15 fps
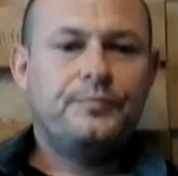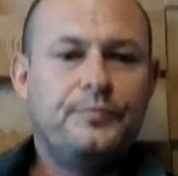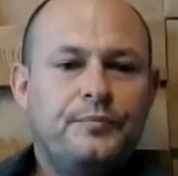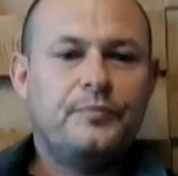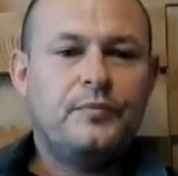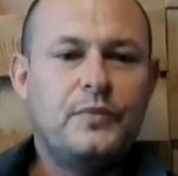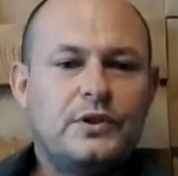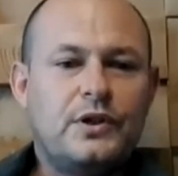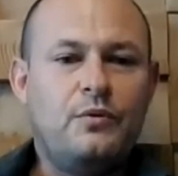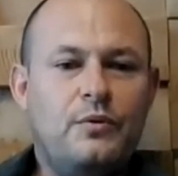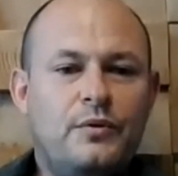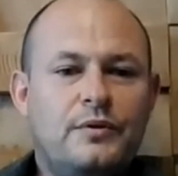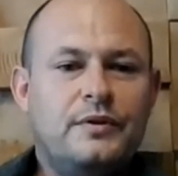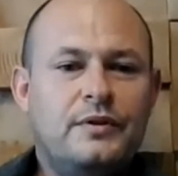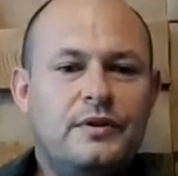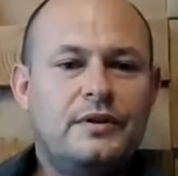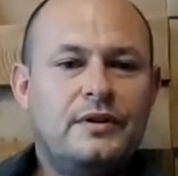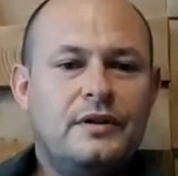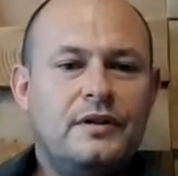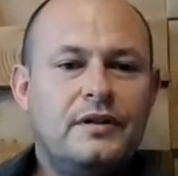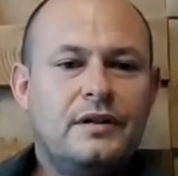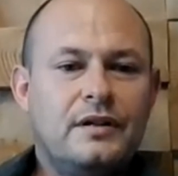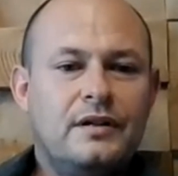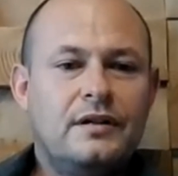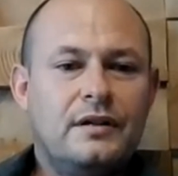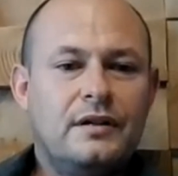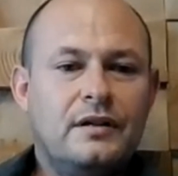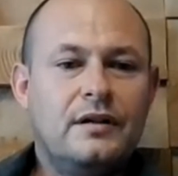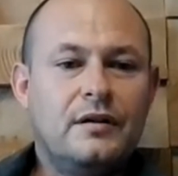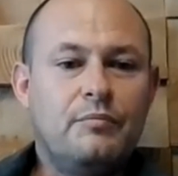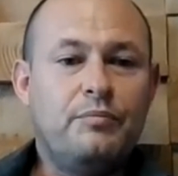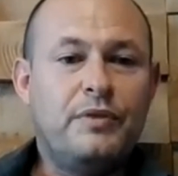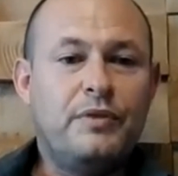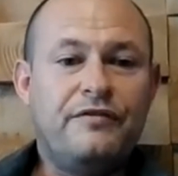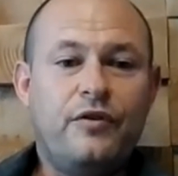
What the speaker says: So you get that out before anything, basically.